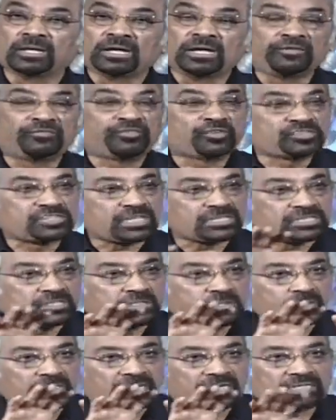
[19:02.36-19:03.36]
If you just
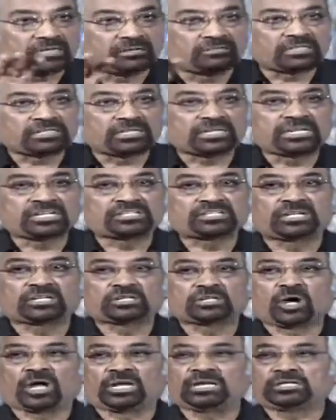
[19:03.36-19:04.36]
look at our traditional
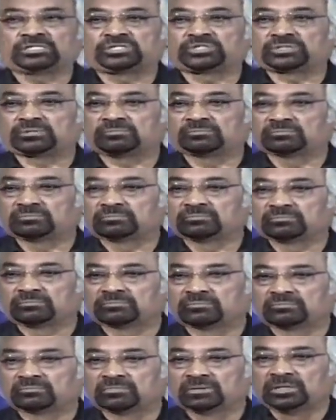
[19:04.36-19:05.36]
knowledge
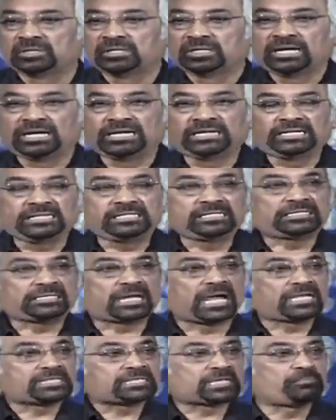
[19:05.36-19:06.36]
and
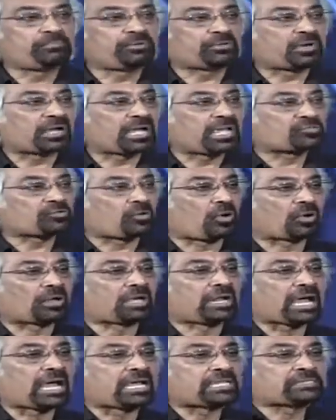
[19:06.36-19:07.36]
digitize, computerize,
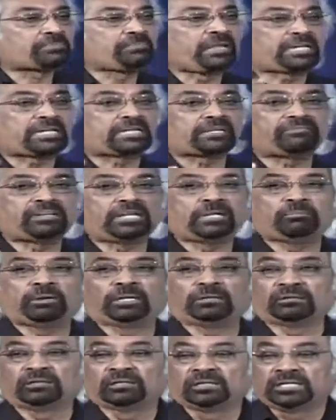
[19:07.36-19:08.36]
organize, make it
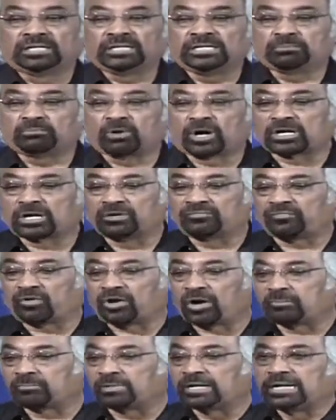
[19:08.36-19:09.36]
available in modern
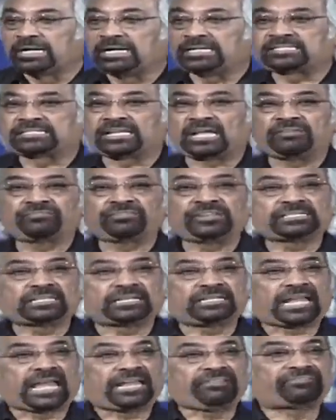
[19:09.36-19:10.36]
form, itself is a
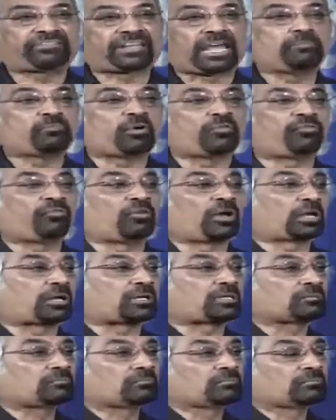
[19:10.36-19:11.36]
lifetime of work.